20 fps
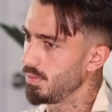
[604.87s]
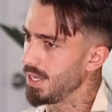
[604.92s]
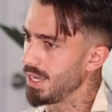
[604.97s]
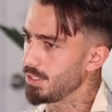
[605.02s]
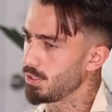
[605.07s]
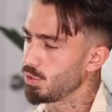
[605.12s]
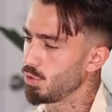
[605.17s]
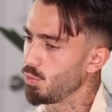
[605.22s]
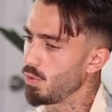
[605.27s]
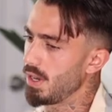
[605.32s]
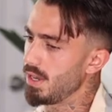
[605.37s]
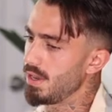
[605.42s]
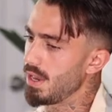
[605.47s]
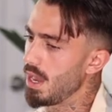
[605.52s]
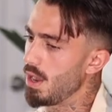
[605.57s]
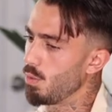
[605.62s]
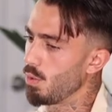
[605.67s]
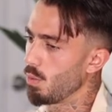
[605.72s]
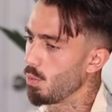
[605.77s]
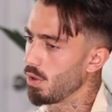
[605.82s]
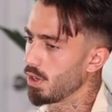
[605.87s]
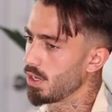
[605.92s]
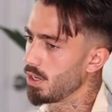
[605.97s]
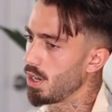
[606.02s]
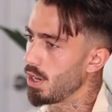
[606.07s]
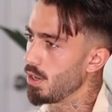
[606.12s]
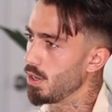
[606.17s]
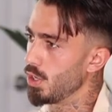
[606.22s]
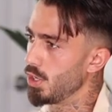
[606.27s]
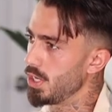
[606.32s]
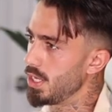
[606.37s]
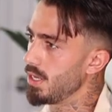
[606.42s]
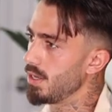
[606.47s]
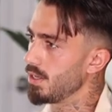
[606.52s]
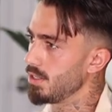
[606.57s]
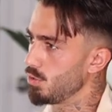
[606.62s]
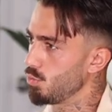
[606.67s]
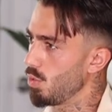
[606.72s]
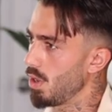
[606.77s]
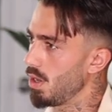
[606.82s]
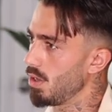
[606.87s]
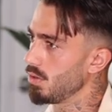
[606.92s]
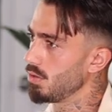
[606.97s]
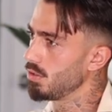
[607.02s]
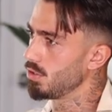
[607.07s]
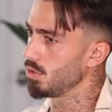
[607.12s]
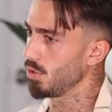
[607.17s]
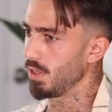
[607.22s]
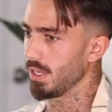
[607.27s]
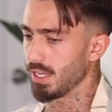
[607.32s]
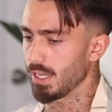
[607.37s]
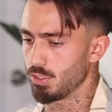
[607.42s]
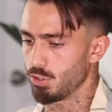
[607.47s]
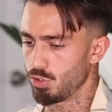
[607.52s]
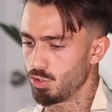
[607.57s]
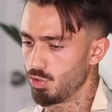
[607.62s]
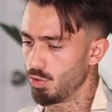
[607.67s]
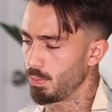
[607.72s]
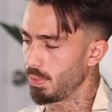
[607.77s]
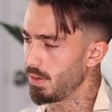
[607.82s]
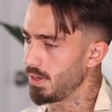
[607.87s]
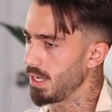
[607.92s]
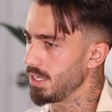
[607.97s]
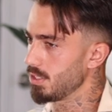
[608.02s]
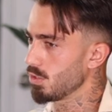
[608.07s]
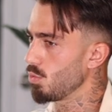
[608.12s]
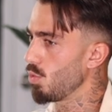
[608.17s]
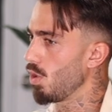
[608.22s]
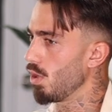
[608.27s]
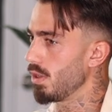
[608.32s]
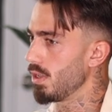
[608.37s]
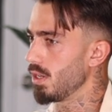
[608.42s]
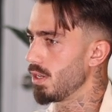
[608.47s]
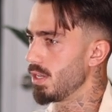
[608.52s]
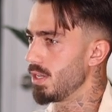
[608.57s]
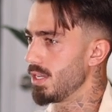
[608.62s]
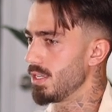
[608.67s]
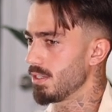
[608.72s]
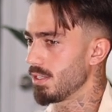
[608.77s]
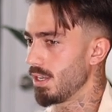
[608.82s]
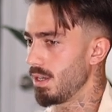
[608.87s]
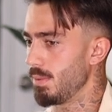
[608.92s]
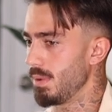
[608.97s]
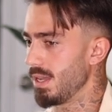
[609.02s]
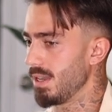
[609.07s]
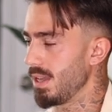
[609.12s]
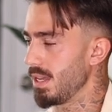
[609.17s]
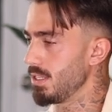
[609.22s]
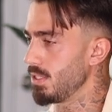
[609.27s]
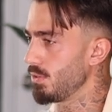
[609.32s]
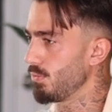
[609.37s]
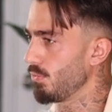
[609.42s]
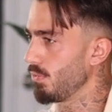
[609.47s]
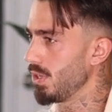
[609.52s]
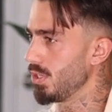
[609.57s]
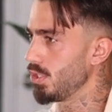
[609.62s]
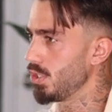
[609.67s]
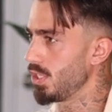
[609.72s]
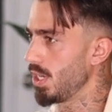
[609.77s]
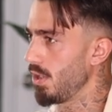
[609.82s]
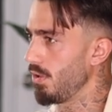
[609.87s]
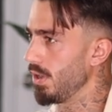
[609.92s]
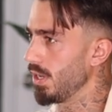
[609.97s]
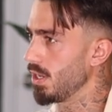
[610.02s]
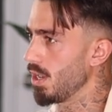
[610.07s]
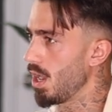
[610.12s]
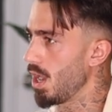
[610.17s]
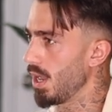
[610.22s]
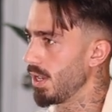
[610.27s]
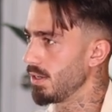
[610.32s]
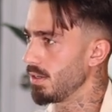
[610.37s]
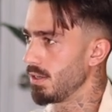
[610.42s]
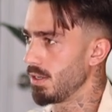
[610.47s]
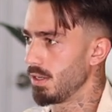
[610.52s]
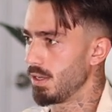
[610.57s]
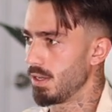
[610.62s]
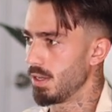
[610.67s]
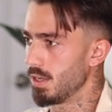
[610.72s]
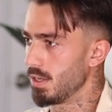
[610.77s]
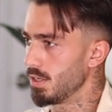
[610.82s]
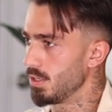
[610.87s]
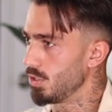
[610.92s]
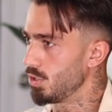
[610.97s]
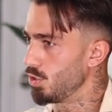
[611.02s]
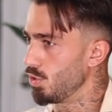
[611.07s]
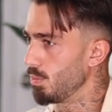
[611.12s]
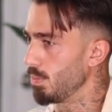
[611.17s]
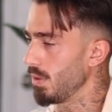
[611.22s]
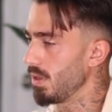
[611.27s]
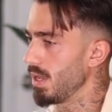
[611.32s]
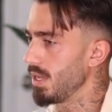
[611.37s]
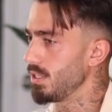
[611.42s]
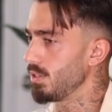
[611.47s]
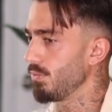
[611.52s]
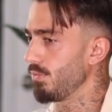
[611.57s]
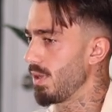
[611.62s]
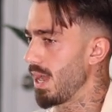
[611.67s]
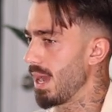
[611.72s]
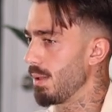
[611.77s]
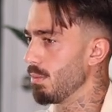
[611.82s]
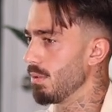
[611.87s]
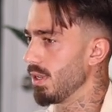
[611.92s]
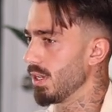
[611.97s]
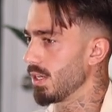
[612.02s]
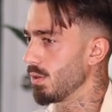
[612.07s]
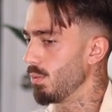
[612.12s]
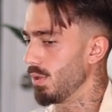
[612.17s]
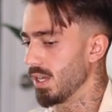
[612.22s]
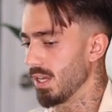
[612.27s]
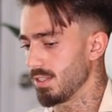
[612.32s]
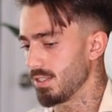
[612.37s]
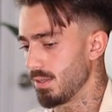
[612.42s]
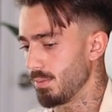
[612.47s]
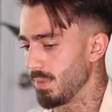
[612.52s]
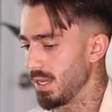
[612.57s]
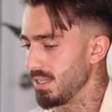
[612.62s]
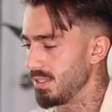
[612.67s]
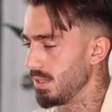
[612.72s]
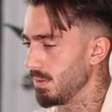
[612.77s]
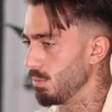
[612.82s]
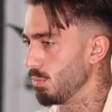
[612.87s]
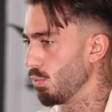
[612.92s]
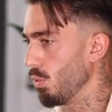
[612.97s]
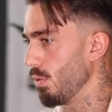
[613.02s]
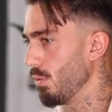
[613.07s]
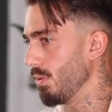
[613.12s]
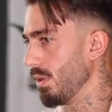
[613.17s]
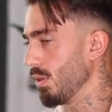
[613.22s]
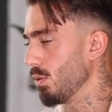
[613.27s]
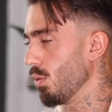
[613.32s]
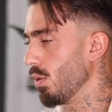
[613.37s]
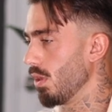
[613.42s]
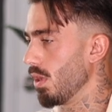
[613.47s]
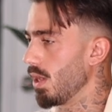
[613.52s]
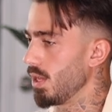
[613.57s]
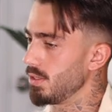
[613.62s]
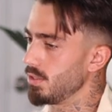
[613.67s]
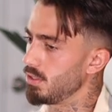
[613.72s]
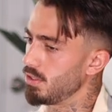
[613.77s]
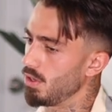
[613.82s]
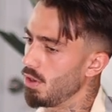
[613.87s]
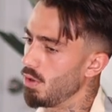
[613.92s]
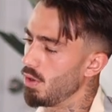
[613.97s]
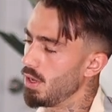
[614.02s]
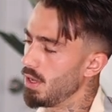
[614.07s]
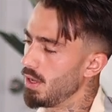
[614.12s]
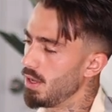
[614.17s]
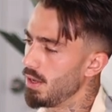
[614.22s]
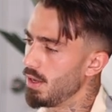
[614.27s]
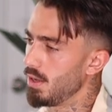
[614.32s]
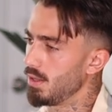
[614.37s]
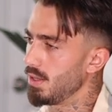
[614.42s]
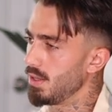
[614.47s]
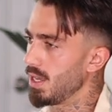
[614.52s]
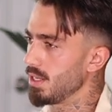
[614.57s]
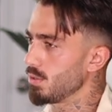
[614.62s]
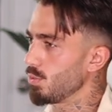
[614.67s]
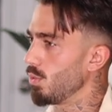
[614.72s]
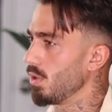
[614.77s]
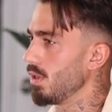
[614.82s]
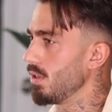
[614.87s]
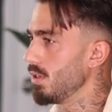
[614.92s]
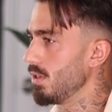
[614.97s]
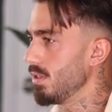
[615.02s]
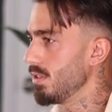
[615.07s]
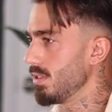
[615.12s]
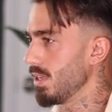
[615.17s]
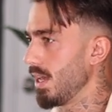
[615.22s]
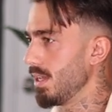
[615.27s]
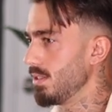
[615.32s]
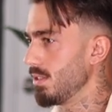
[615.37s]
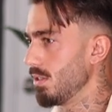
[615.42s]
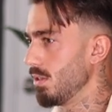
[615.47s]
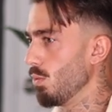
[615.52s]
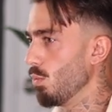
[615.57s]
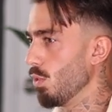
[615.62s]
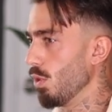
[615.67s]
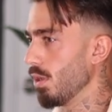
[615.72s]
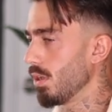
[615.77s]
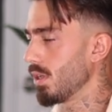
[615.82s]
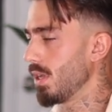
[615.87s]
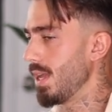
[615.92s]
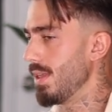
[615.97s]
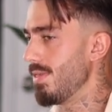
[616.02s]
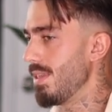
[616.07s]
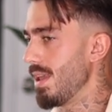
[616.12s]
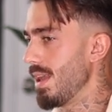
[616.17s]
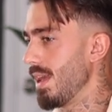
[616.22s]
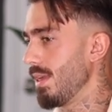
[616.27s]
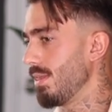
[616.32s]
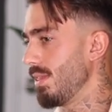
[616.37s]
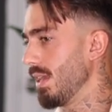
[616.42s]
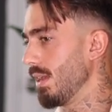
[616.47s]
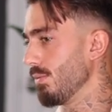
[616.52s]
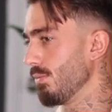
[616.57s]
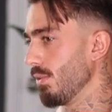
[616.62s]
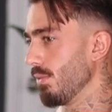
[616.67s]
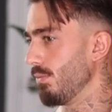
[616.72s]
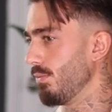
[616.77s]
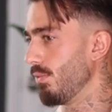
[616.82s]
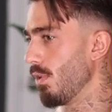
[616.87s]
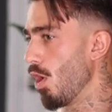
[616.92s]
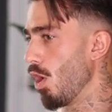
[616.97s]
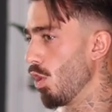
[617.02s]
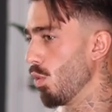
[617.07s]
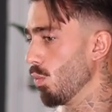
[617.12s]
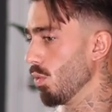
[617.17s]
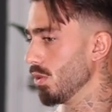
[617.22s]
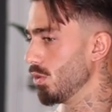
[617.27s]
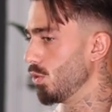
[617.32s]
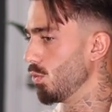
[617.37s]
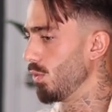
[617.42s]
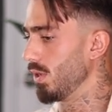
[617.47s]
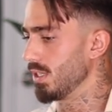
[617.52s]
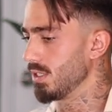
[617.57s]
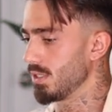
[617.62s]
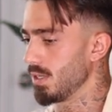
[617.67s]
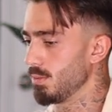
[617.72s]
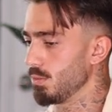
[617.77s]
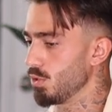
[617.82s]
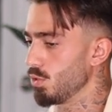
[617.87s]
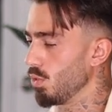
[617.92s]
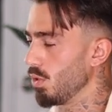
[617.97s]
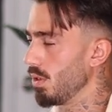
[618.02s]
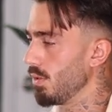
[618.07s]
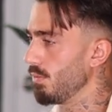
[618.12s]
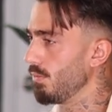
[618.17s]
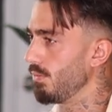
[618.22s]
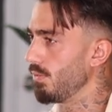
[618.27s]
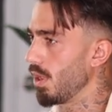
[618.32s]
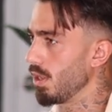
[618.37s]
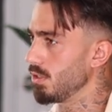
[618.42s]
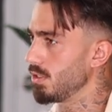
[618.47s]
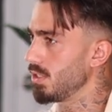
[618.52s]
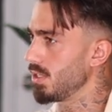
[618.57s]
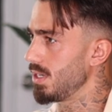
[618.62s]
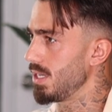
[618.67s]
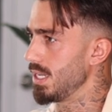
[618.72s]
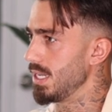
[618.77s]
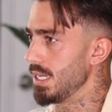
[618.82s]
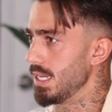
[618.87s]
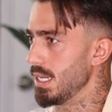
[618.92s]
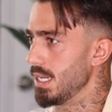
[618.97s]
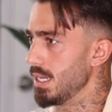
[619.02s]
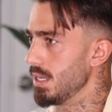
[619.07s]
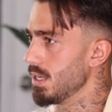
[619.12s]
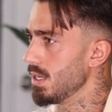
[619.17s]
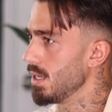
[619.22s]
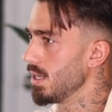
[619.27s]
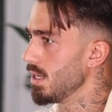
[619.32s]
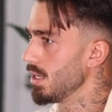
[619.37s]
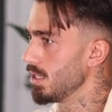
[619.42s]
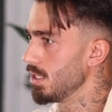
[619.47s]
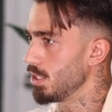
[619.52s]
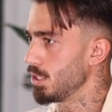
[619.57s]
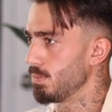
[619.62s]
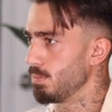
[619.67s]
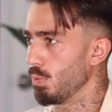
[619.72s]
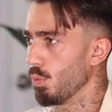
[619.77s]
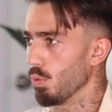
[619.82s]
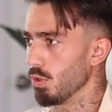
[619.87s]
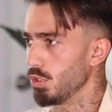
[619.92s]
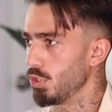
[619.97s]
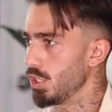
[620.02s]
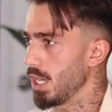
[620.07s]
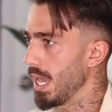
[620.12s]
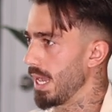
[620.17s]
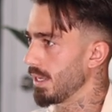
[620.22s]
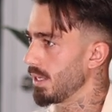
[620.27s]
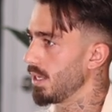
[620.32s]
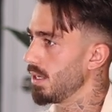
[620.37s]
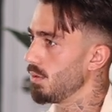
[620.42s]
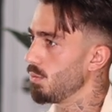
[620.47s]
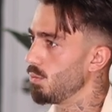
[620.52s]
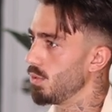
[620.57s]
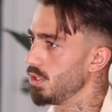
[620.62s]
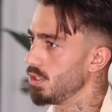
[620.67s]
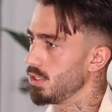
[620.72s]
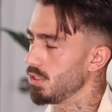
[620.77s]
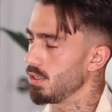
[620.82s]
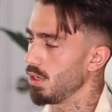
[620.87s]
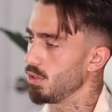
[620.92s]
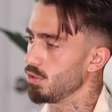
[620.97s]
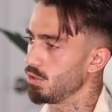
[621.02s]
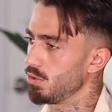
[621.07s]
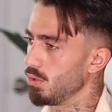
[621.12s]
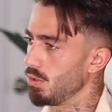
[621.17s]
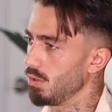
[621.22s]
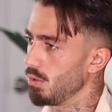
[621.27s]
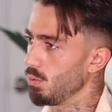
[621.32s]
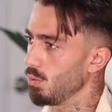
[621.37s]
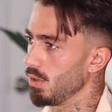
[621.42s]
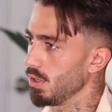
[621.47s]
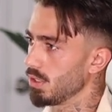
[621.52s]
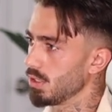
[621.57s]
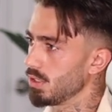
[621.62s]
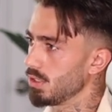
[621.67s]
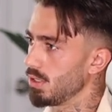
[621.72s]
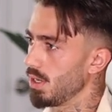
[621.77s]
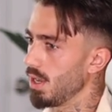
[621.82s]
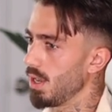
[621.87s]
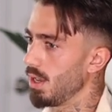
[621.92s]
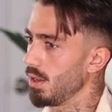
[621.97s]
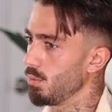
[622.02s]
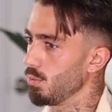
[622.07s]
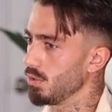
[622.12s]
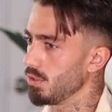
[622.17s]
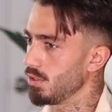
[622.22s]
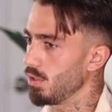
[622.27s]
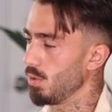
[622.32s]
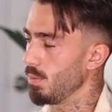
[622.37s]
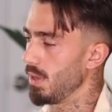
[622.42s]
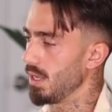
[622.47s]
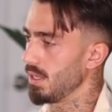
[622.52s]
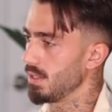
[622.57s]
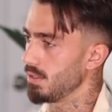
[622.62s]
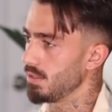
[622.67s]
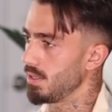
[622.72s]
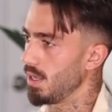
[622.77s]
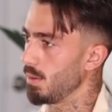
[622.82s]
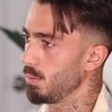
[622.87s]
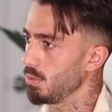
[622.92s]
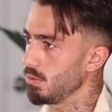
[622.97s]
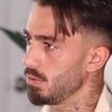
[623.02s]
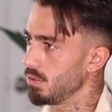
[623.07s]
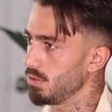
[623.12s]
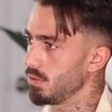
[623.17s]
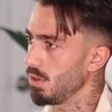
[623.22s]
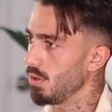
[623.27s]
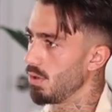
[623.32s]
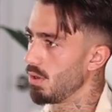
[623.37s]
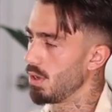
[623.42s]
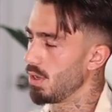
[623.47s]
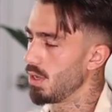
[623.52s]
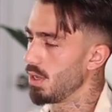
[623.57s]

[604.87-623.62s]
Yeah, so right now we're working on a hoodie as well. So like a super nice quality hoodie. It's going to be a nice French terry cotton, super nice fabric. We got some nice embroidery going on. So that's one of the designs in the work. And then I think for fall, we're doing some sort of varsity sport jacket, which is also in the works. We're still making samples. So.